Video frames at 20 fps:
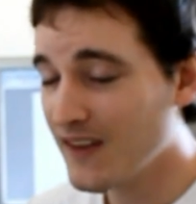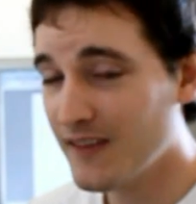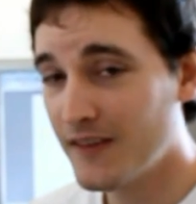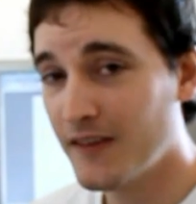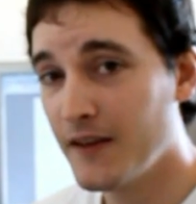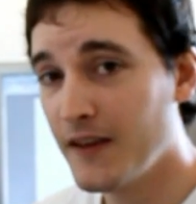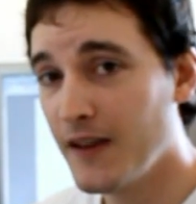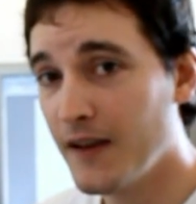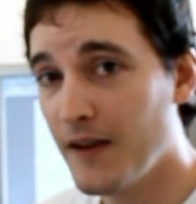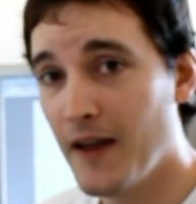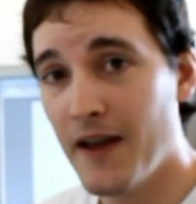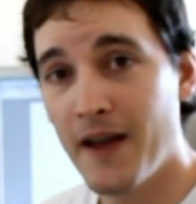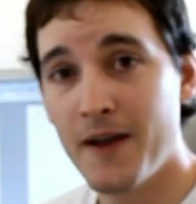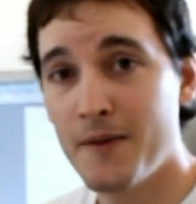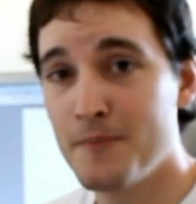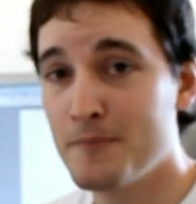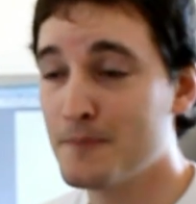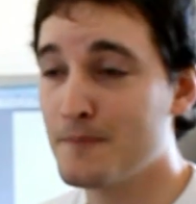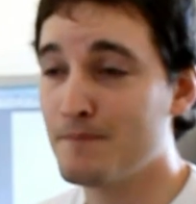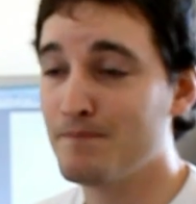So
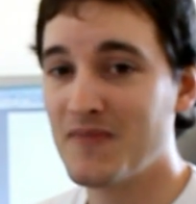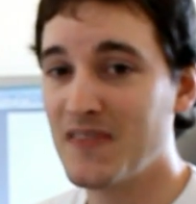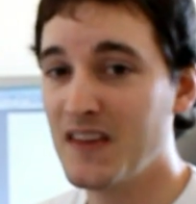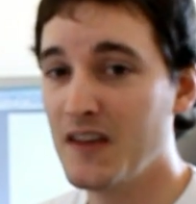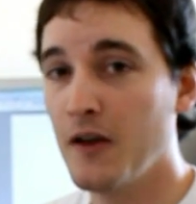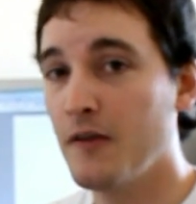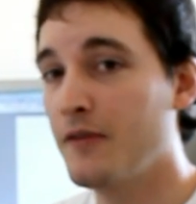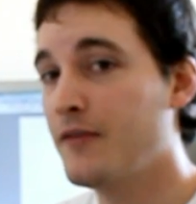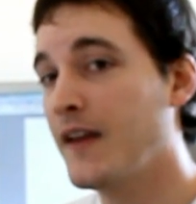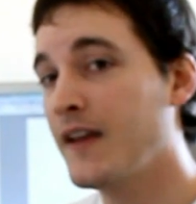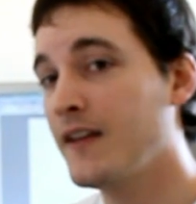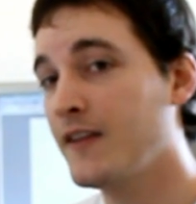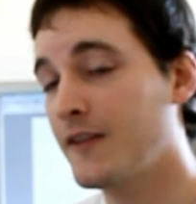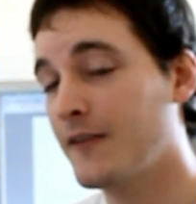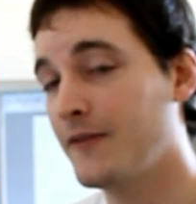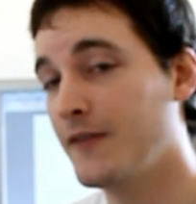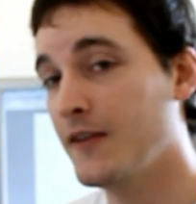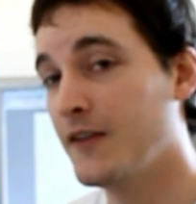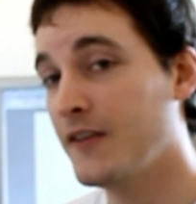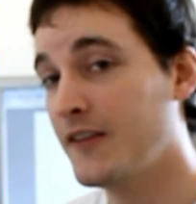yeah, you know,
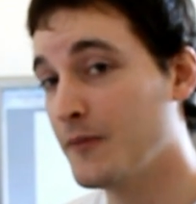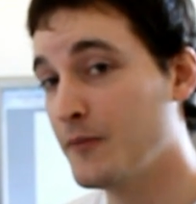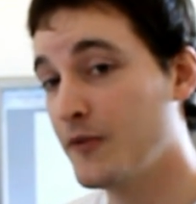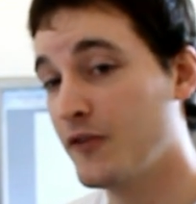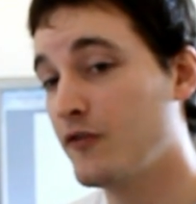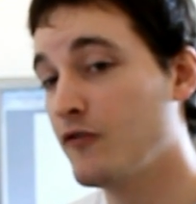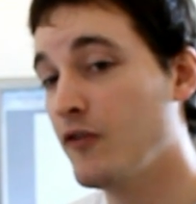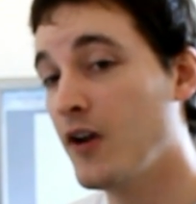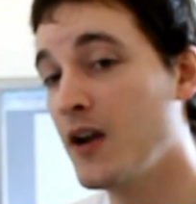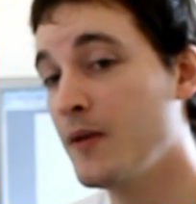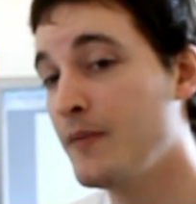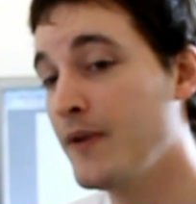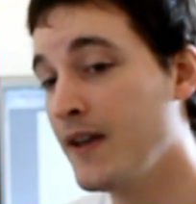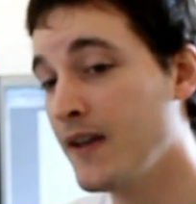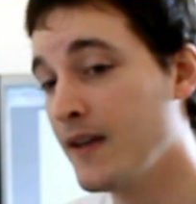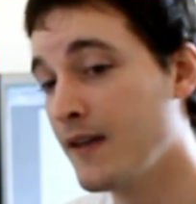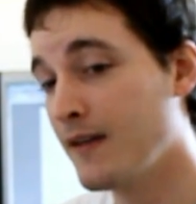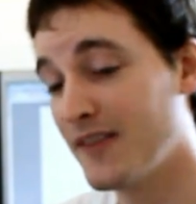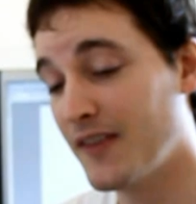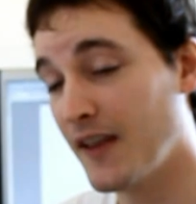thanks for
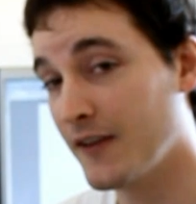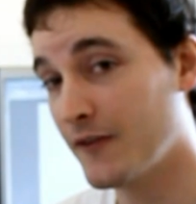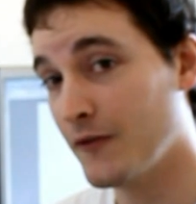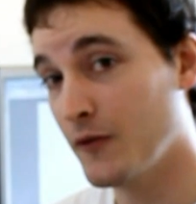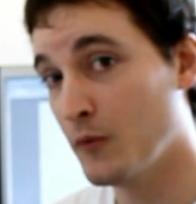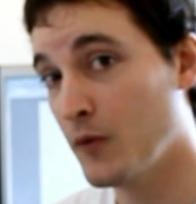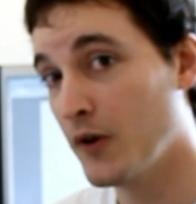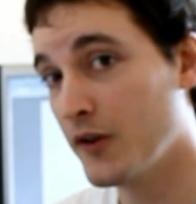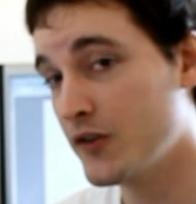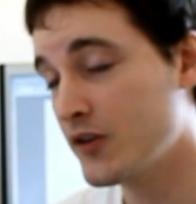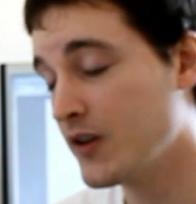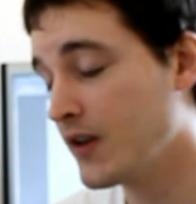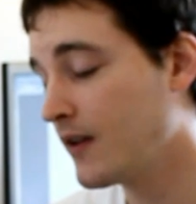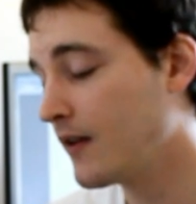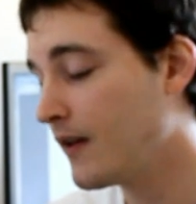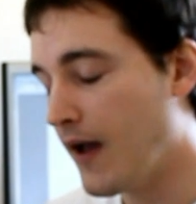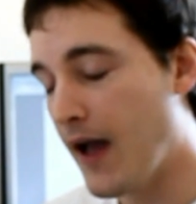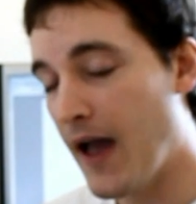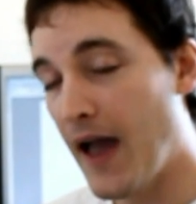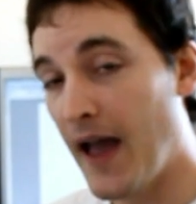subscribing, thanks for watching,